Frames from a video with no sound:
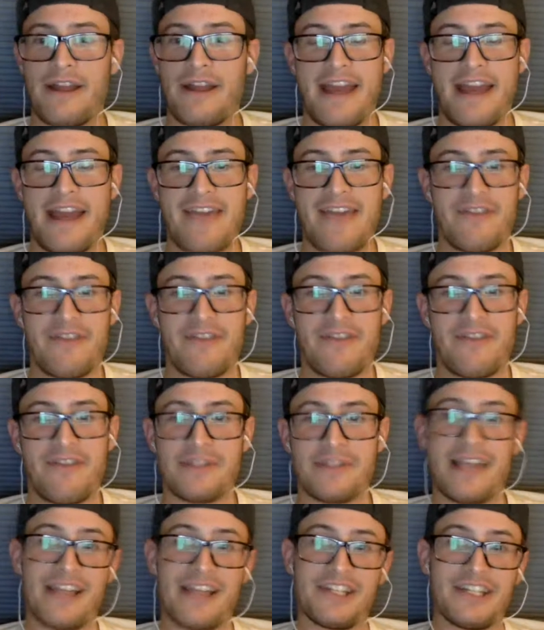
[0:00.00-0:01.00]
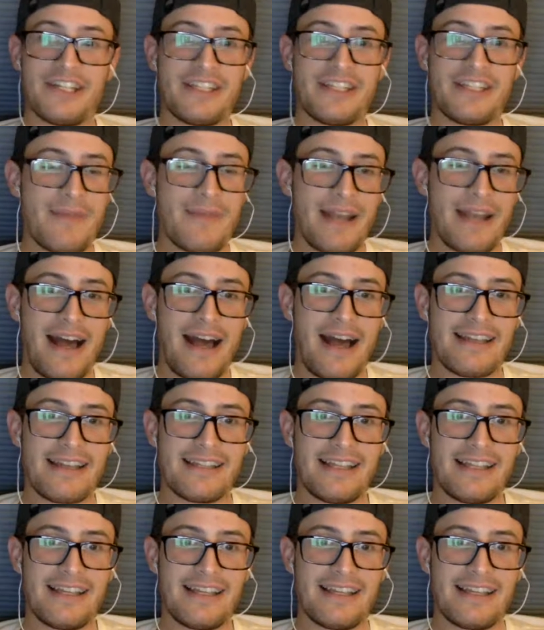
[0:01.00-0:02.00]
in half their possessions. I mean,
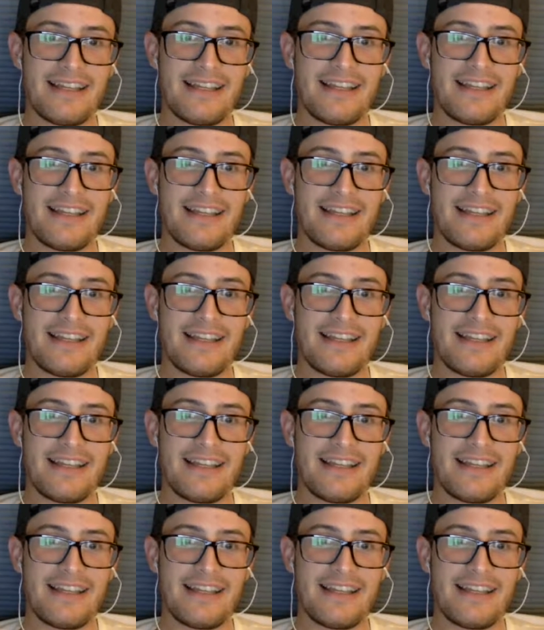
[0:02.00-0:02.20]
honestly,